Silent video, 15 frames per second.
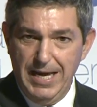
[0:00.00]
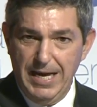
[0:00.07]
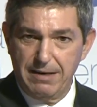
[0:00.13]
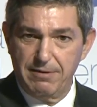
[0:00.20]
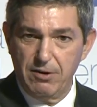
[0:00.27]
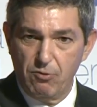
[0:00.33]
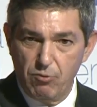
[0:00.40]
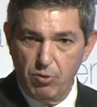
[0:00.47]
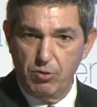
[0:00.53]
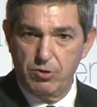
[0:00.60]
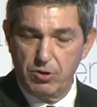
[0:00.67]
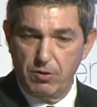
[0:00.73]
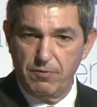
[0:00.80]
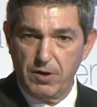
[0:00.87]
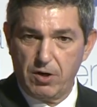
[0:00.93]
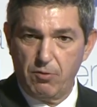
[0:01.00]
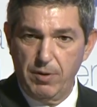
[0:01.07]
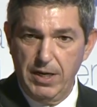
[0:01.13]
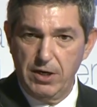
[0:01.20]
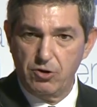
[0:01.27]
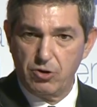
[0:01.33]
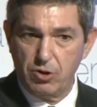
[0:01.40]
at the root of the
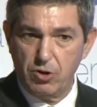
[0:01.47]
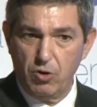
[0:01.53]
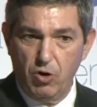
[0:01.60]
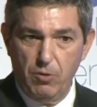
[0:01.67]
creation,